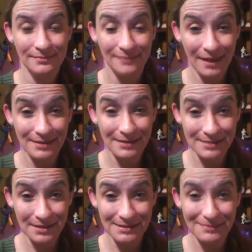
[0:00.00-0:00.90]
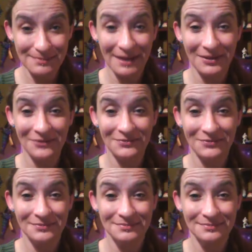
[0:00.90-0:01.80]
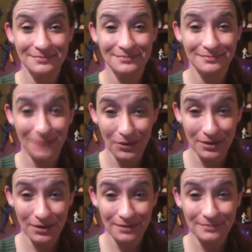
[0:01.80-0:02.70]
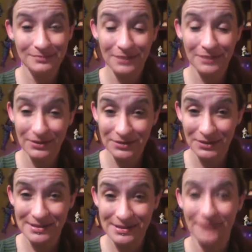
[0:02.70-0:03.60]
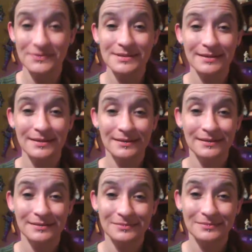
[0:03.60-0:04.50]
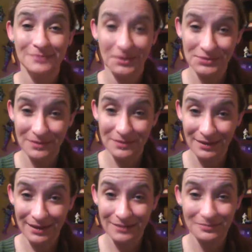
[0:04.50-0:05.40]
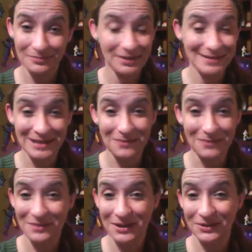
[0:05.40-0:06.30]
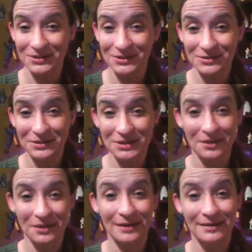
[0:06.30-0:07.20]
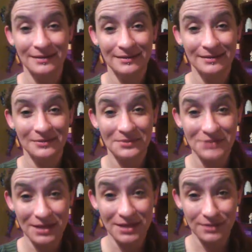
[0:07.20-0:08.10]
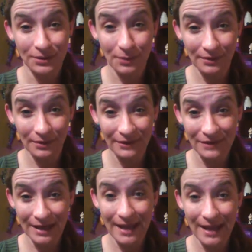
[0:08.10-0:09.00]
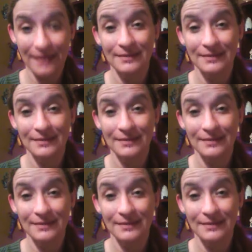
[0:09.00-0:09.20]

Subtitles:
as does my love. Be good. Be good to yourselves. But ultimately, please keep being good to each other. We're changing the world every day,